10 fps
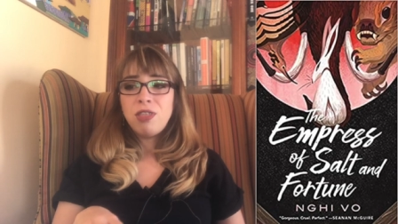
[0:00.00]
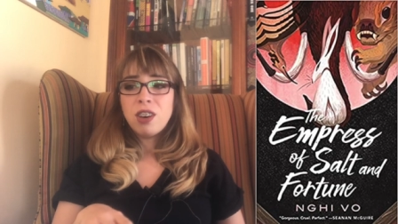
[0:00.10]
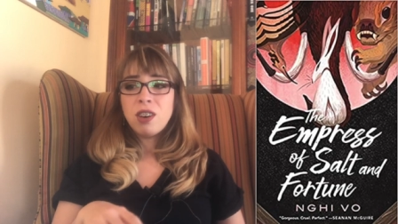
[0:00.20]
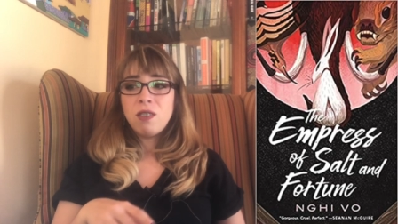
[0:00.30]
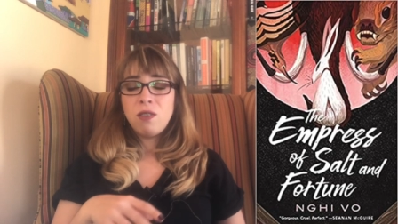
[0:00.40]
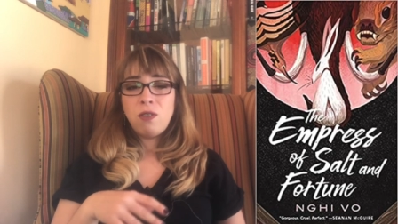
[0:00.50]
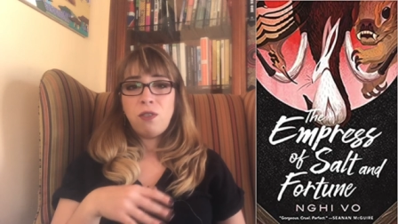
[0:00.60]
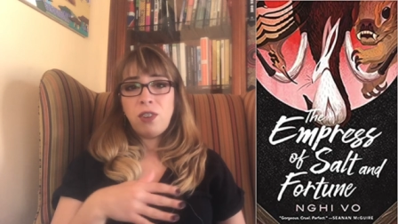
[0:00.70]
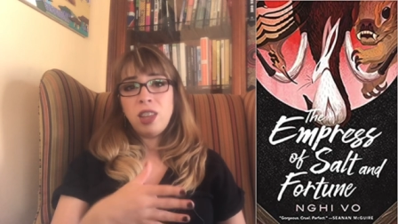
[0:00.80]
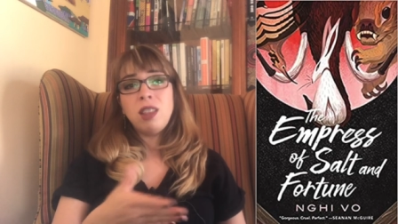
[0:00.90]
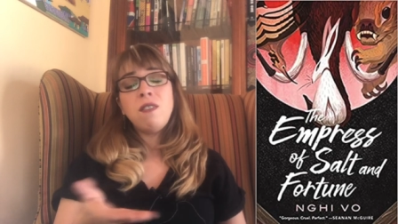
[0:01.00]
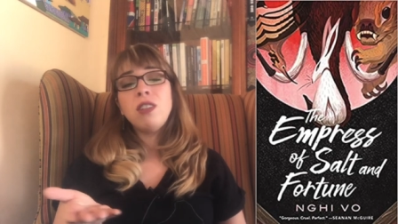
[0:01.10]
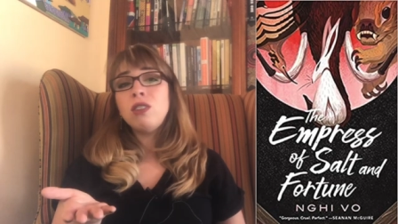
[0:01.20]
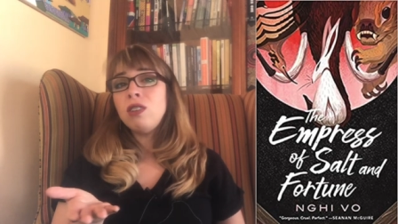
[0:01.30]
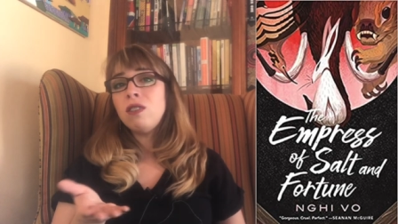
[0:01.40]
The feel of
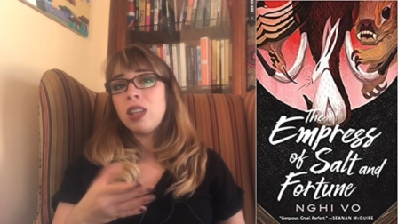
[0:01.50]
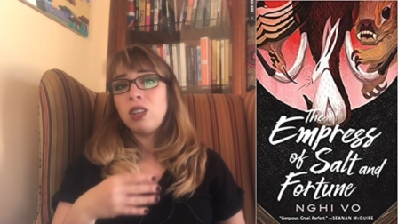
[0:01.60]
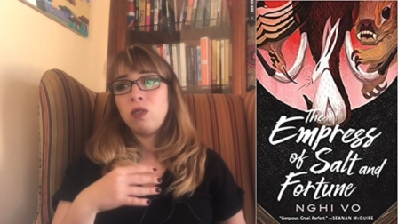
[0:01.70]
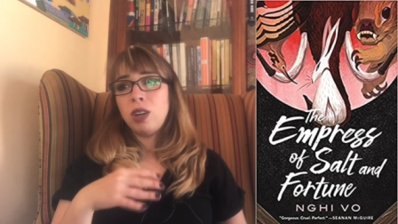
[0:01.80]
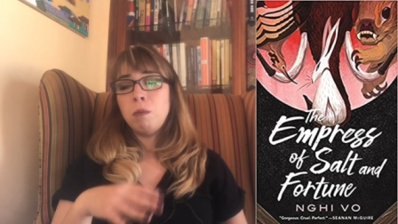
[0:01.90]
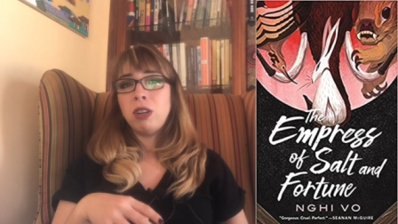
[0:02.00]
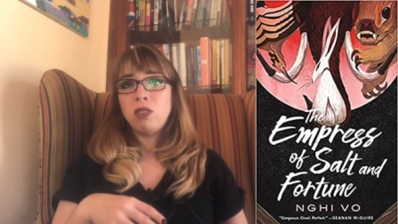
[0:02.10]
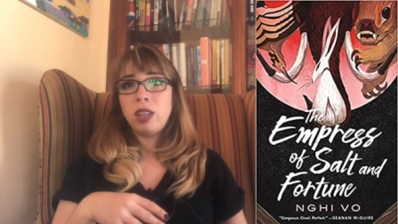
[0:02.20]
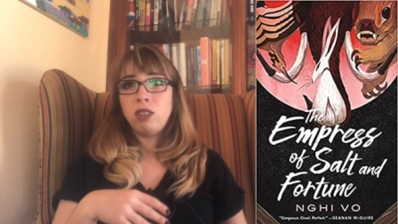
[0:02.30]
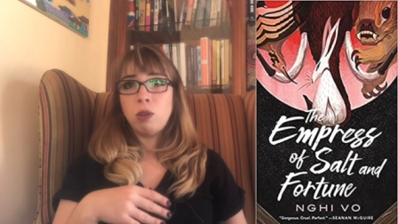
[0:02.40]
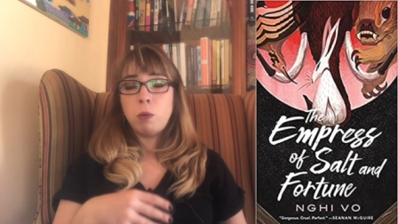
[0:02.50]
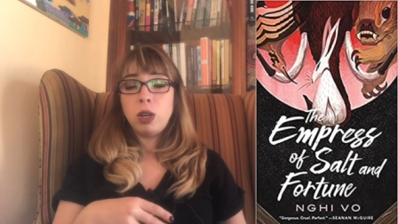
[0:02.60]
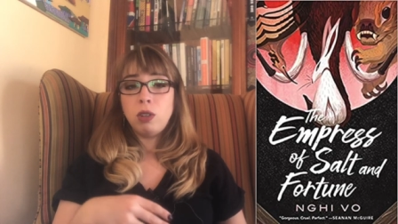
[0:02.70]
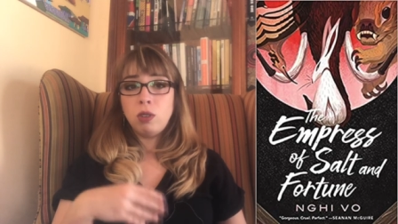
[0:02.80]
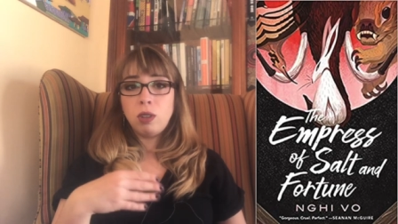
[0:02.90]
this novella is very much like
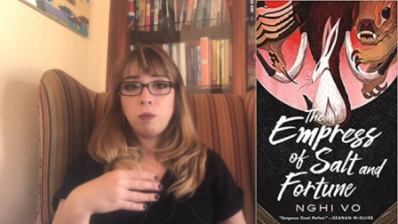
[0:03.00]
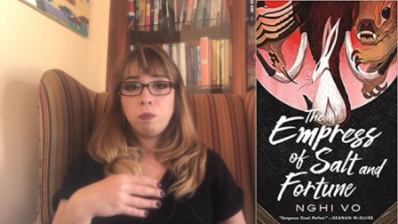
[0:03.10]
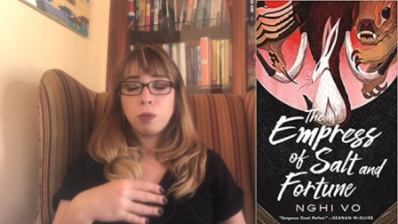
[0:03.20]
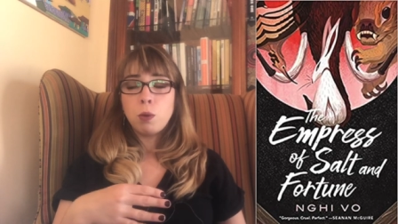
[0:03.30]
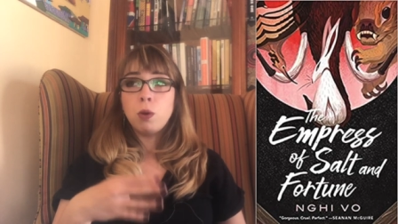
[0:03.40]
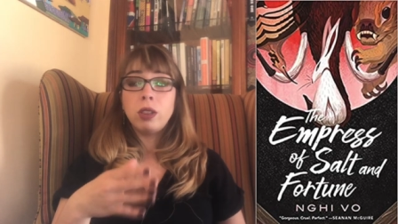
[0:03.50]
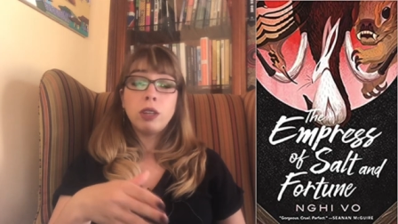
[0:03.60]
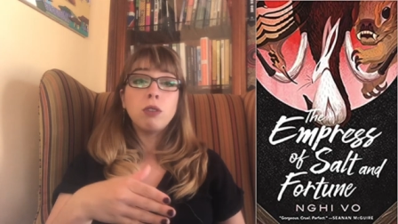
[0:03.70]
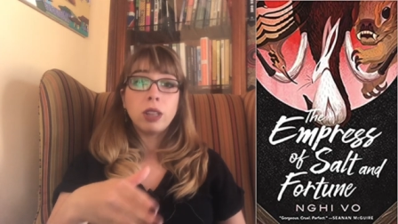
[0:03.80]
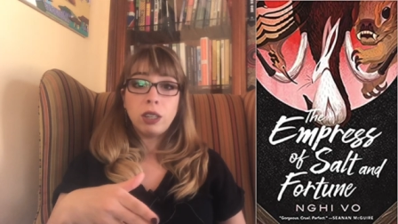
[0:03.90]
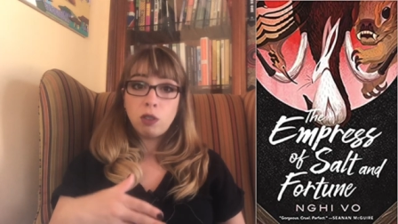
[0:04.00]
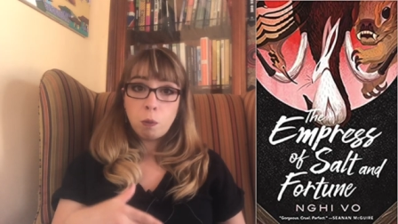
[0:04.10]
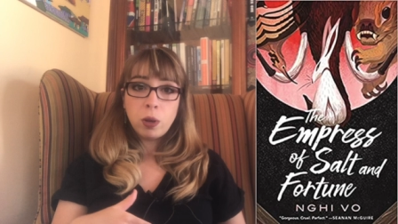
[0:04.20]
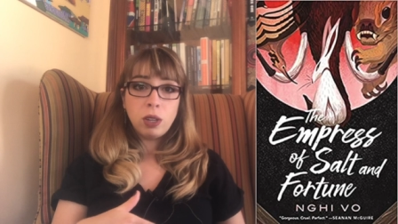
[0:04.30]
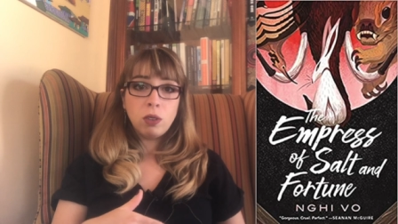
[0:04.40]
someone is, well, literally,
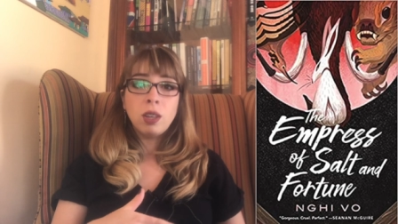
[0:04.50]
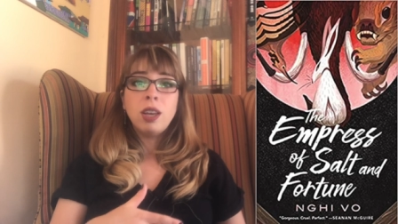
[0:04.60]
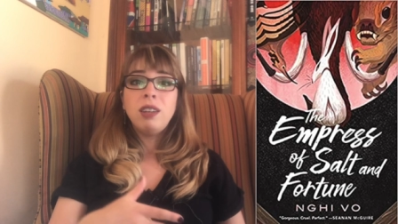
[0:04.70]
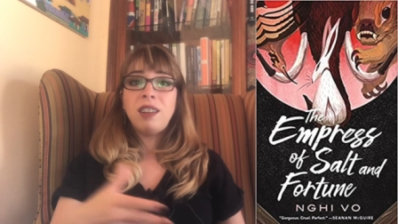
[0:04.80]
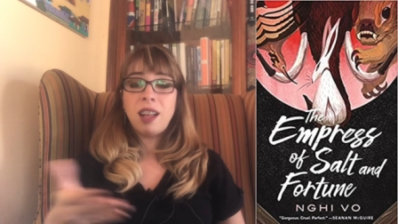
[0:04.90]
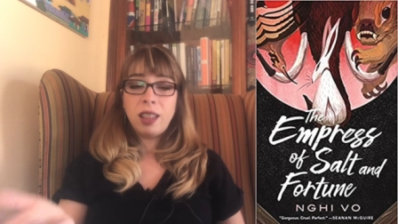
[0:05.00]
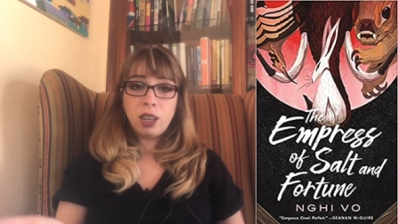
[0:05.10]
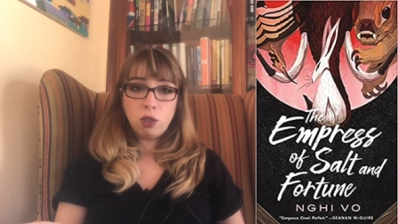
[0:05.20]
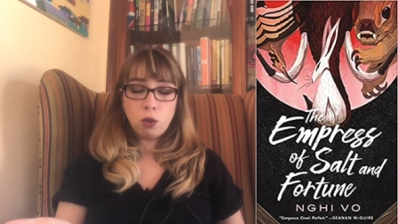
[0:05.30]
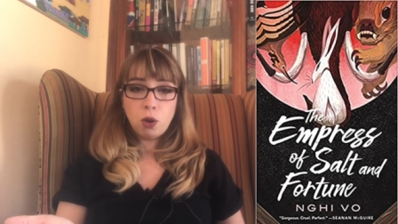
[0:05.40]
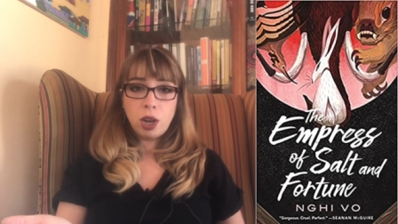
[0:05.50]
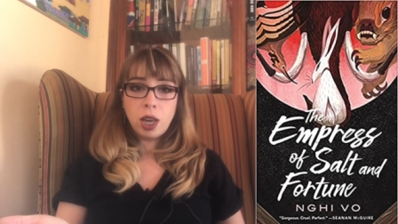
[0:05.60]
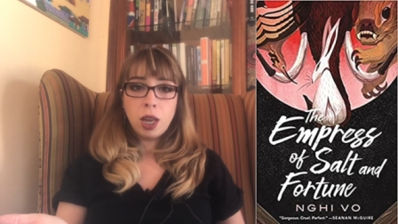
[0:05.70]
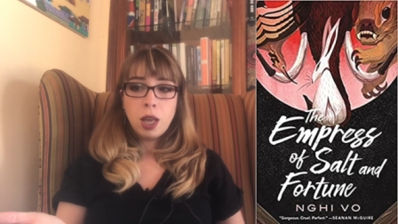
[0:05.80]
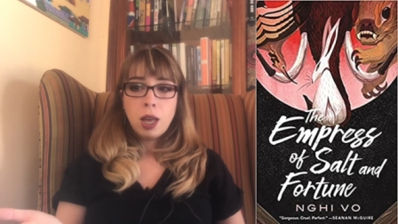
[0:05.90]
someone is telling a story